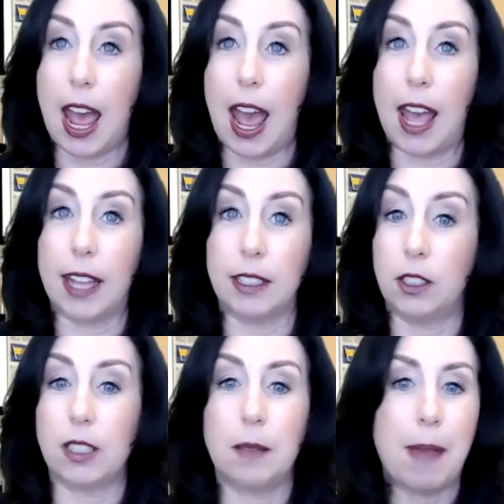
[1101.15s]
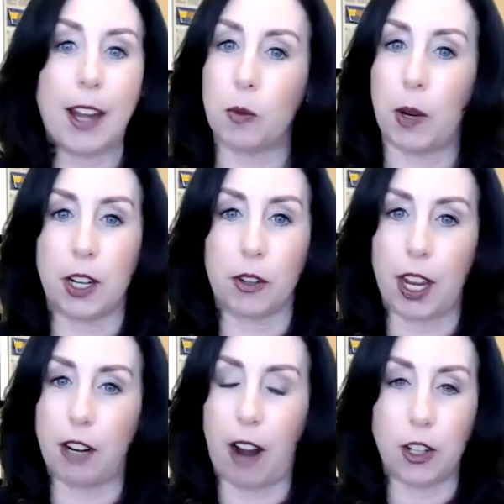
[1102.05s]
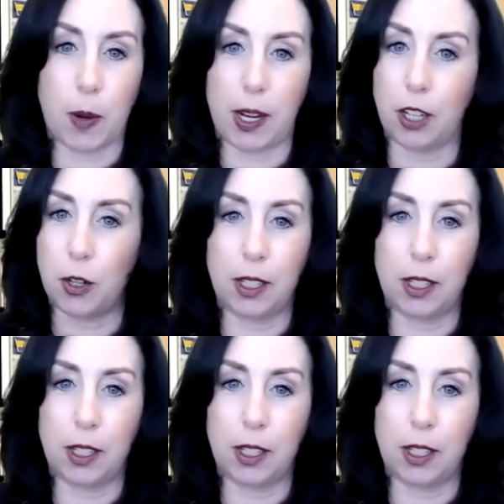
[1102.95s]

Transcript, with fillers: And doesn't matter what year they graduated,